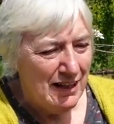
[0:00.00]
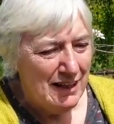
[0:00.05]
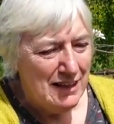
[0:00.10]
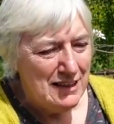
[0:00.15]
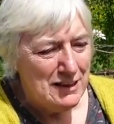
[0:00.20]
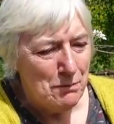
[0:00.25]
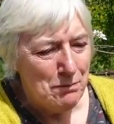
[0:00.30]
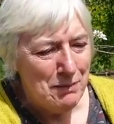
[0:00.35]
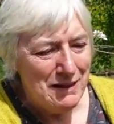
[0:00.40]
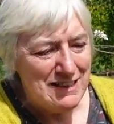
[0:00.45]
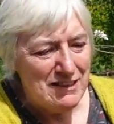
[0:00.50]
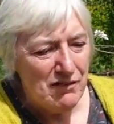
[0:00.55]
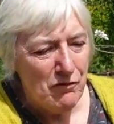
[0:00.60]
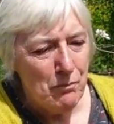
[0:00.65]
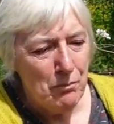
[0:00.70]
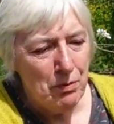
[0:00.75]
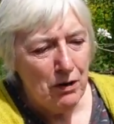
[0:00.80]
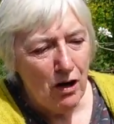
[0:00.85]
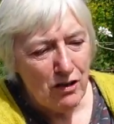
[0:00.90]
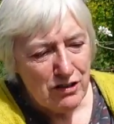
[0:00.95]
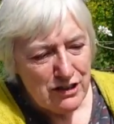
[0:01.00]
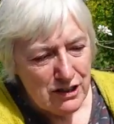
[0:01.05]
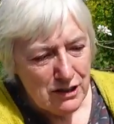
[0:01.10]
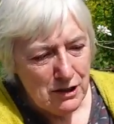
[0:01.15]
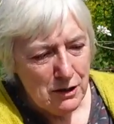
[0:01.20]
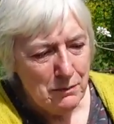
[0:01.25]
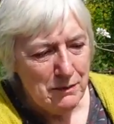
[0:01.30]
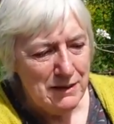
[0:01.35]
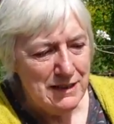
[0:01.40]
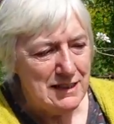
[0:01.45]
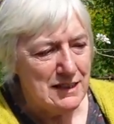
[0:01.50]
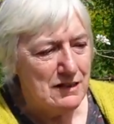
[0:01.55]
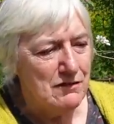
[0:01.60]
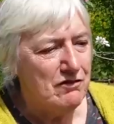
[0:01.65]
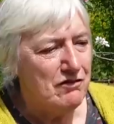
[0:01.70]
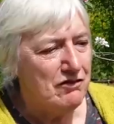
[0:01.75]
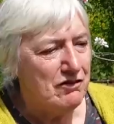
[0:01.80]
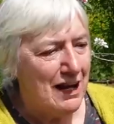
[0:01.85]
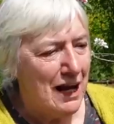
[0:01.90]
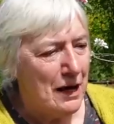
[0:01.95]
Some bits of blossom and
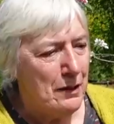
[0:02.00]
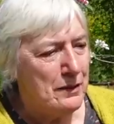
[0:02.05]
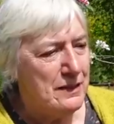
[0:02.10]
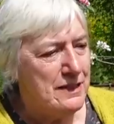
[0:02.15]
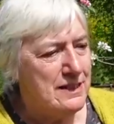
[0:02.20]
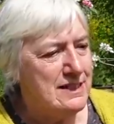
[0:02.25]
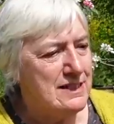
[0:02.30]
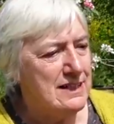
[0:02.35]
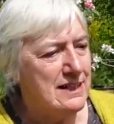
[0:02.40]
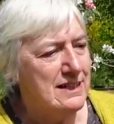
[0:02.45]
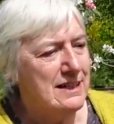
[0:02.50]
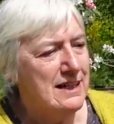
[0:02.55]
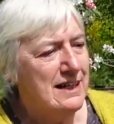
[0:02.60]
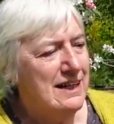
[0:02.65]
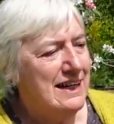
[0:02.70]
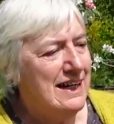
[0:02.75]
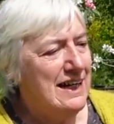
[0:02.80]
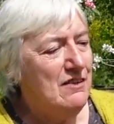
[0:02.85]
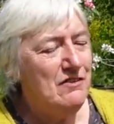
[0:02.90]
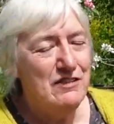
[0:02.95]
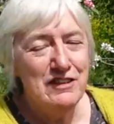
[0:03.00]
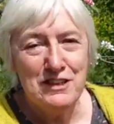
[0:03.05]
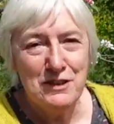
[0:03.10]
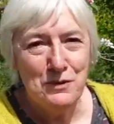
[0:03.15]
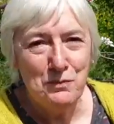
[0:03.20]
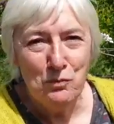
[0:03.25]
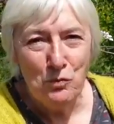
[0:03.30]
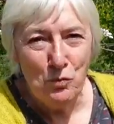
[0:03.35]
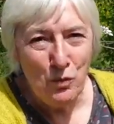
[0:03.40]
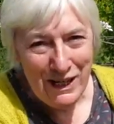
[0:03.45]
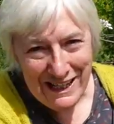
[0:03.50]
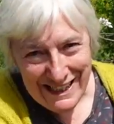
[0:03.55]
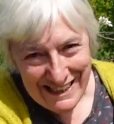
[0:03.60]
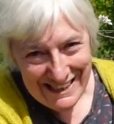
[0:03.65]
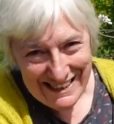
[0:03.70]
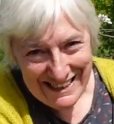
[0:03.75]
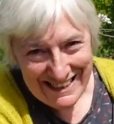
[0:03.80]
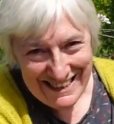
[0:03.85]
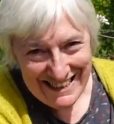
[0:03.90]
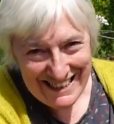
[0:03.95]
some flowers and even some
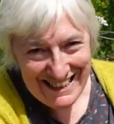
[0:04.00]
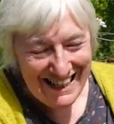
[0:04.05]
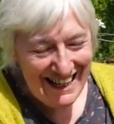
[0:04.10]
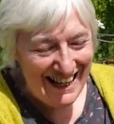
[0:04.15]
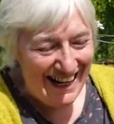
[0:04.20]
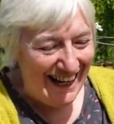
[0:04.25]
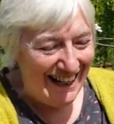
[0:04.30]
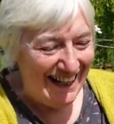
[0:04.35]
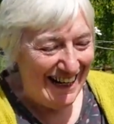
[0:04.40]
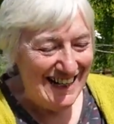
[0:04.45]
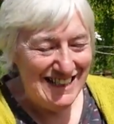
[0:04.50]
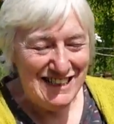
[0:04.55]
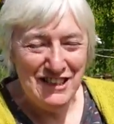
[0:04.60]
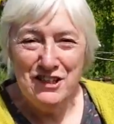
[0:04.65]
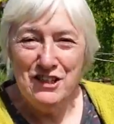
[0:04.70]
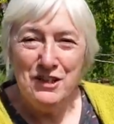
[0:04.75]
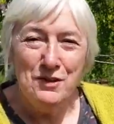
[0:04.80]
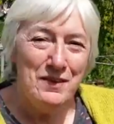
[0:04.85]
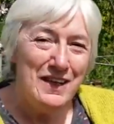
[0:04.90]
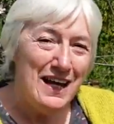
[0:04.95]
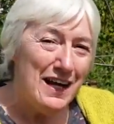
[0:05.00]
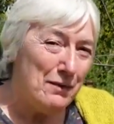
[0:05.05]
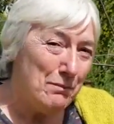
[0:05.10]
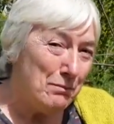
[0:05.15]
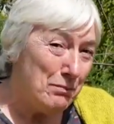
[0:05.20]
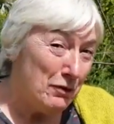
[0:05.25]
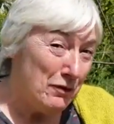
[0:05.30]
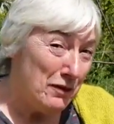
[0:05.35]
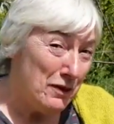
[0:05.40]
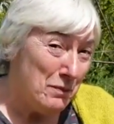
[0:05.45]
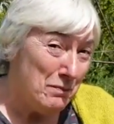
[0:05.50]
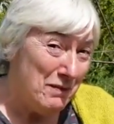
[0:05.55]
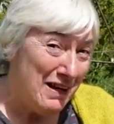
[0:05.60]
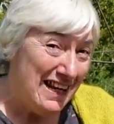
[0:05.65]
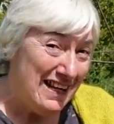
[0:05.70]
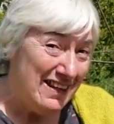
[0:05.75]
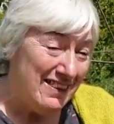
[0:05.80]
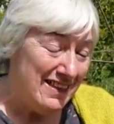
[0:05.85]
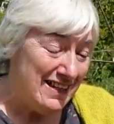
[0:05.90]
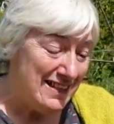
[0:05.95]
weeds. I like to do that and put them
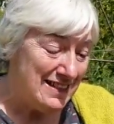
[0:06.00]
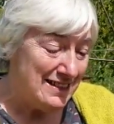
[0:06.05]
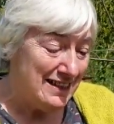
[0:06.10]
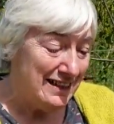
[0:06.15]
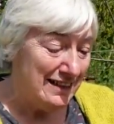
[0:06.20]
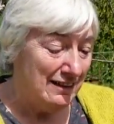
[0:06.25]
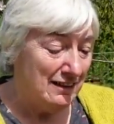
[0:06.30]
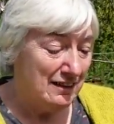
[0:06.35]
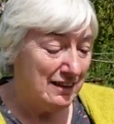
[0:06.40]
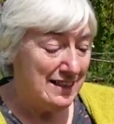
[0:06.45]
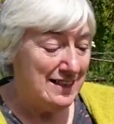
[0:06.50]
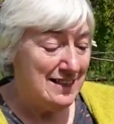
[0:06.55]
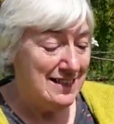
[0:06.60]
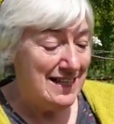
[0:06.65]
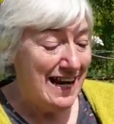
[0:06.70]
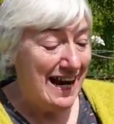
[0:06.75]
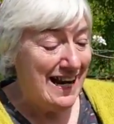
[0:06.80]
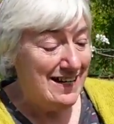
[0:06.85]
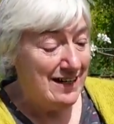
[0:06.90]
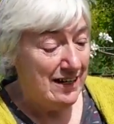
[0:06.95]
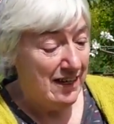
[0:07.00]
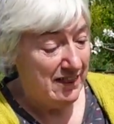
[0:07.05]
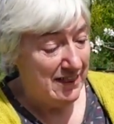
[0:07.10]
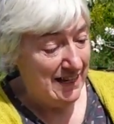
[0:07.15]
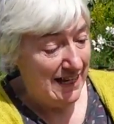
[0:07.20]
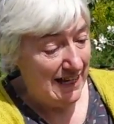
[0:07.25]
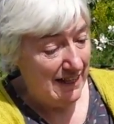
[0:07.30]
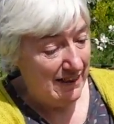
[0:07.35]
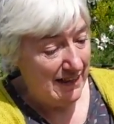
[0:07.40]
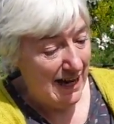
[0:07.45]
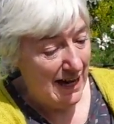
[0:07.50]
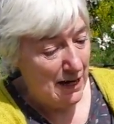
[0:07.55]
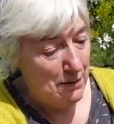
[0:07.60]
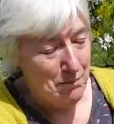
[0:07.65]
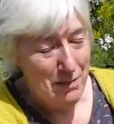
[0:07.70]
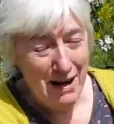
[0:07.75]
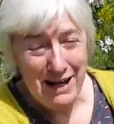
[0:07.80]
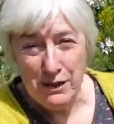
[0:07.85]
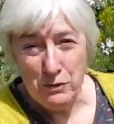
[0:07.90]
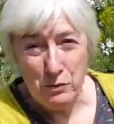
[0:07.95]
in this little container thing that I
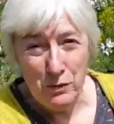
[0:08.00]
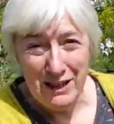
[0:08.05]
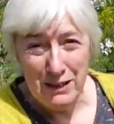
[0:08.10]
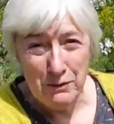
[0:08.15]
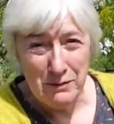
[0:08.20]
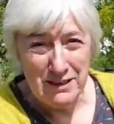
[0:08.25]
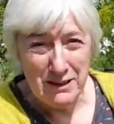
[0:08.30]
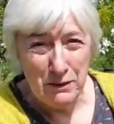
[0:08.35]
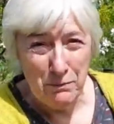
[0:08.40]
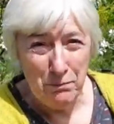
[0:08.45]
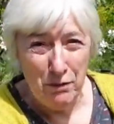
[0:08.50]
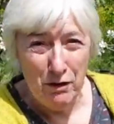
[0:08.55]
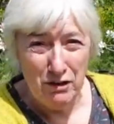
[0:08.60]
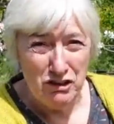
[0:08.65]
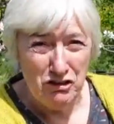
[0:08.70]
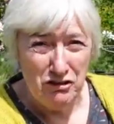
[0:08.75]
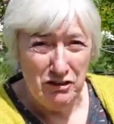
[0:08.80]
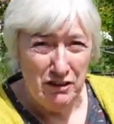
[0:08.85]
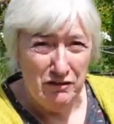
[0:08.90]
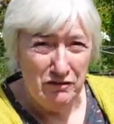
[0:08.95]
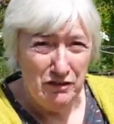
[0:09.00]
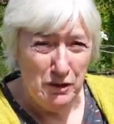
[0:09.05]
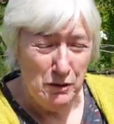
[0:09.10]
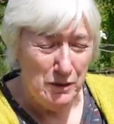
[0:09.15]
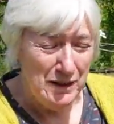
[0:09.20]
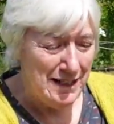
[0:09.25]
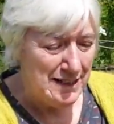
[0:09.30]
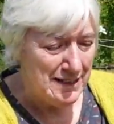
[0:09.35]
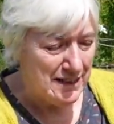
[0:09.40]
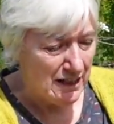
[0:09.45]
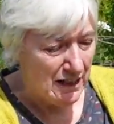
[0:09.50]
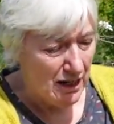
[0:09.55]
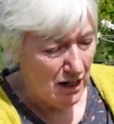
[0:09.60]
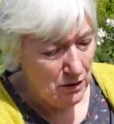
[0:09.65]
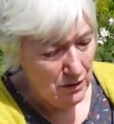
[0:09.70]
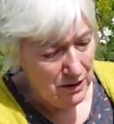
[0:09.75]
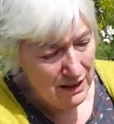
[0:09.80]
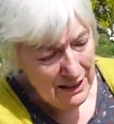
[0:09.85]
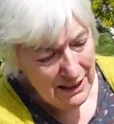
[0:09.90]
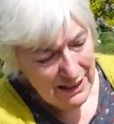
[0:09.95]
made when I was at pottery a few years
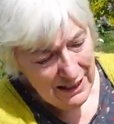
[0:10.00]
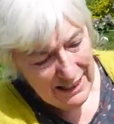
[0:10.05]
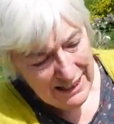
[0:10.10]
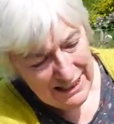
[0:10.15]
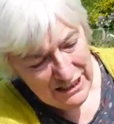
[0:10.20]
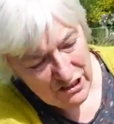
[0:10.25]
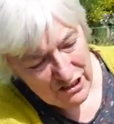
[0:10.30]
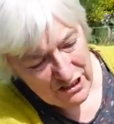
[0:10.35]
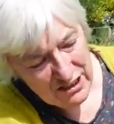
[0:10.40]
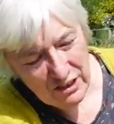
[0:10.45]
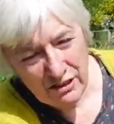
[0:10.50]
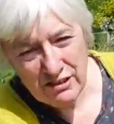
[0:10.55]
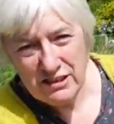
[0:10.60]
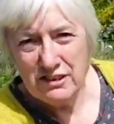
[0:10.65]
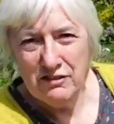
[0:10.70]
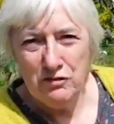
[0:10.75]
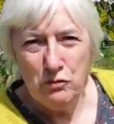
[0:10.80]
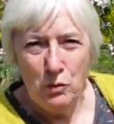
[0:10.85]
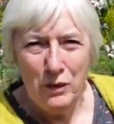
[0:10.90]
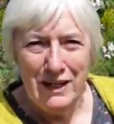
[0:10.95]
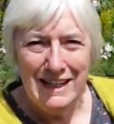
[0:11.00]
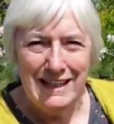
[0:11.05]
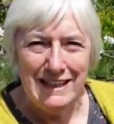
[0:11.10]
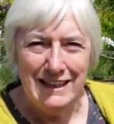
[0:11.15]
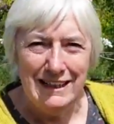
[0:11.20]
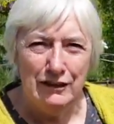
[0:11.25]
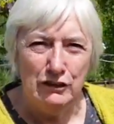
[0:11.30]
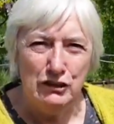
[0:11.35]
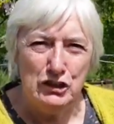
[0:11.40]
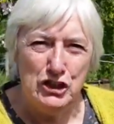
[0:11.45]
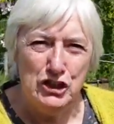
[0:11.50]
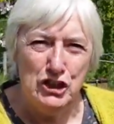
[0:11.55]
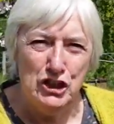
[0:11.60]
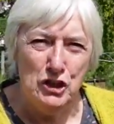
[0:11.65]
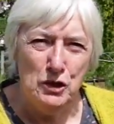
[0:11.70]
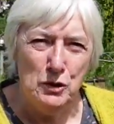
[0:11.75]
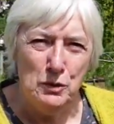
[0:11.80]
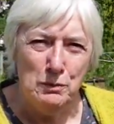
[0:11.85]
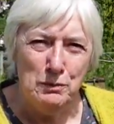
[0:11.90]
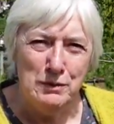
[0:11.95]
ago. It's just lots of weird little
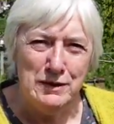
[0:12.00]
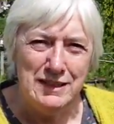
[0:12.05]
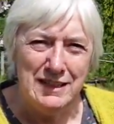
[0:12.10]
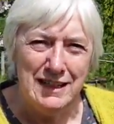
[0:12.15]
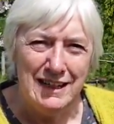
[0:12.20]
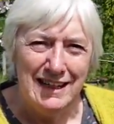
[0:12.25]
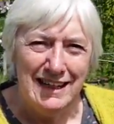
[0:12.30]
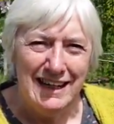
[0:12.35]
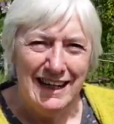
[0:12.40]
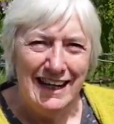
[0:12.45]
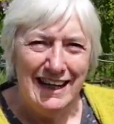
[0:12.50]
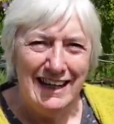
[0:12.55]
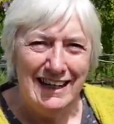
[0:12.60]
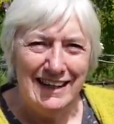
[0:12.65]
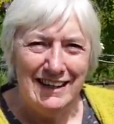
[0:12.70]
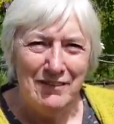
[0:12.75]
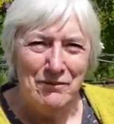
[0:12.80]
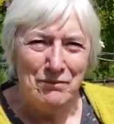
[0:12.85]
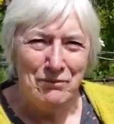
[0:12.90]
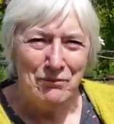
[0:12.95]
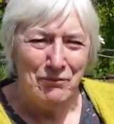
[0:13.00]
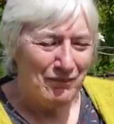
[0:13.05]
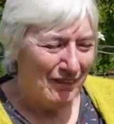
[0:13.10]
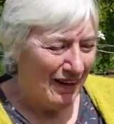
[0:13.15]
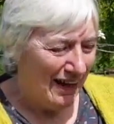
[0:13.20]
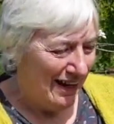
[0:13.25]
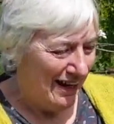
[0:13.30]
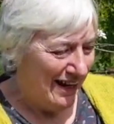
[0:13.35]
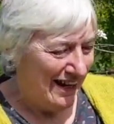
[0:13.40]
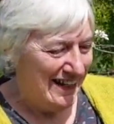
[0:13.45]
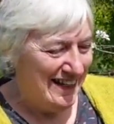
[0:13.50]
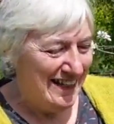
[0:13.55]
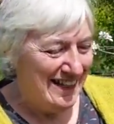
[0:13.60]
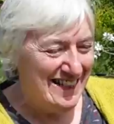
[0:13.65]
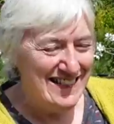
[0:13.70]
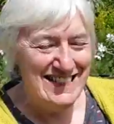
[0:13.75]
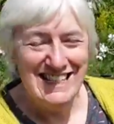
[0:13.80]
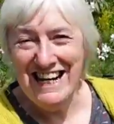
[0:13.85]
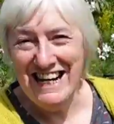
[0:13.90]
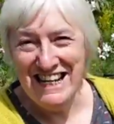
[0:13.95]
tubes in a, uh, in a
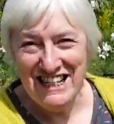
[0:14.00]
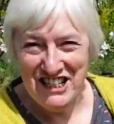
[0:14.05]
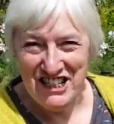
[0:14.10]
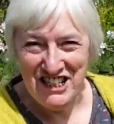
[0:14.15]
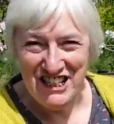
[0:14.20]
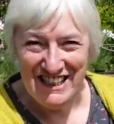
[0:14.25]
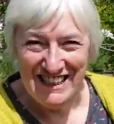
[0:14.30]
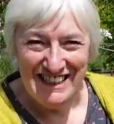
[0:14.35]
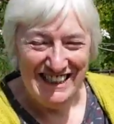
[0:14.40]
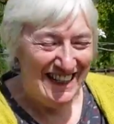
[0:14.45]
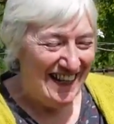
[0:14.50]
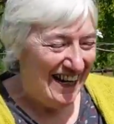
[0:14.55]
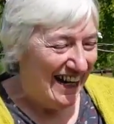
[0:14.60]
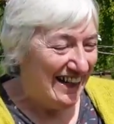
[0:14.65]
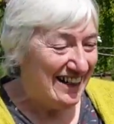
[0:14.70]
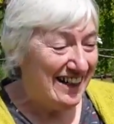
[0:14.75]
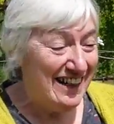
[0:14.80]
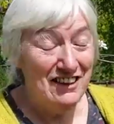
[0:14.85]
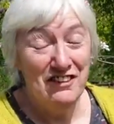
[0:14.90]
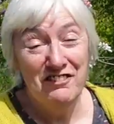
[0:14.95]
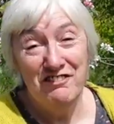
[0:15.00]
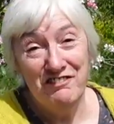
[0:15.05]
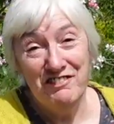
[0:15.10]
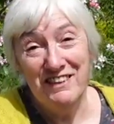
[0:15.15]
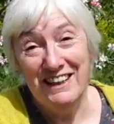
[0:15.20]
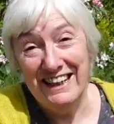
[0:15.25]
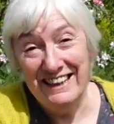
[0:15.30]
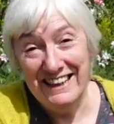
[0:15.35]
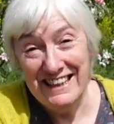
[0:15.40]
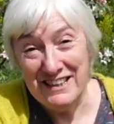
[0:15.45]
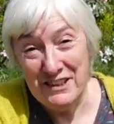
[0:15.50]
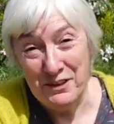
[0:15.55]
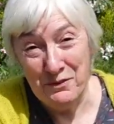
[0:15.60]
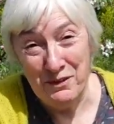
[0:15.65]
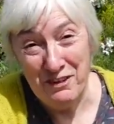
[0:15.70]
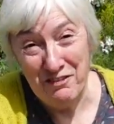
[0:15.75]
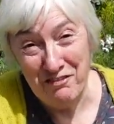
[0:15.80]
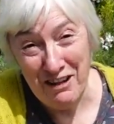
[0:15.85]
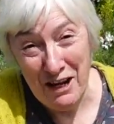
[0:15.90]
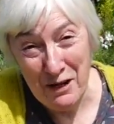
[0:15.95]
dish, and I love filling this up
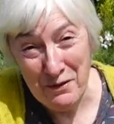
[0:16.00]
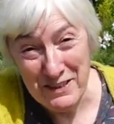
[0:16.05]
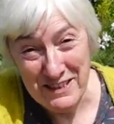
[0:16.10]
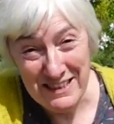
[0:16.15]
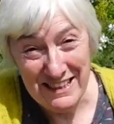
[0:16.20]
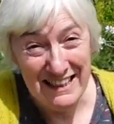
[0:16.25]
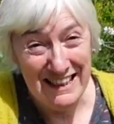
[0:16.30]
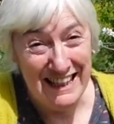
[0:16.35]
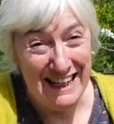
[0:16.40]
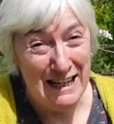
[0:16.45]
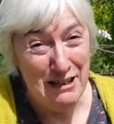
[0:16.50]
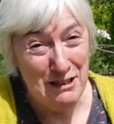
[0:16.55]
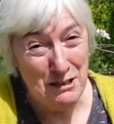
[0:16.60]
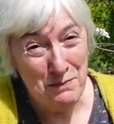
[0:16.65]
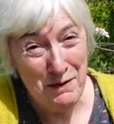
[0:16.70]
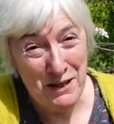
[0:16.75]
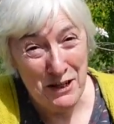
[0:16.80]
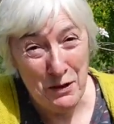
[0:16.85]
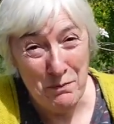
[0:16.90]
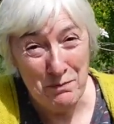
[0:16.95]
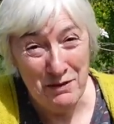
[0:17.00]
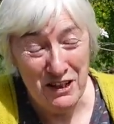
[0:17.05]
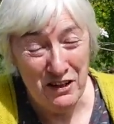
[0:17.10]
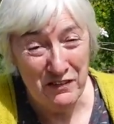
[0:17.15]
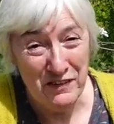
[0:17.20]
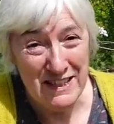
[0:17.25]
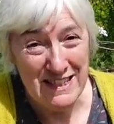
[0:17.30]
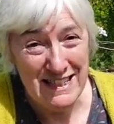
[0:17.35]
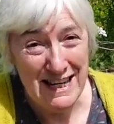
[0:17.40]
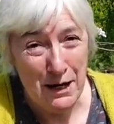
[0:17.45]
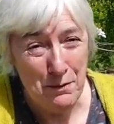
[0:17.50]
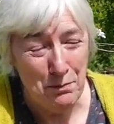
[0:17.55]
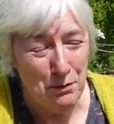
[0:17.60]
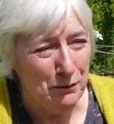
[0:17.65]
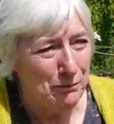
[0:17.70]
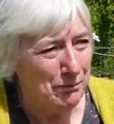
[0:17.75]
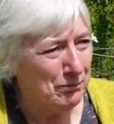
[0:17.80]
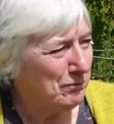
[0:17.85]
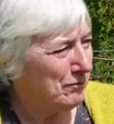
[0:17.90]
with flowers and it keeps me company on the table.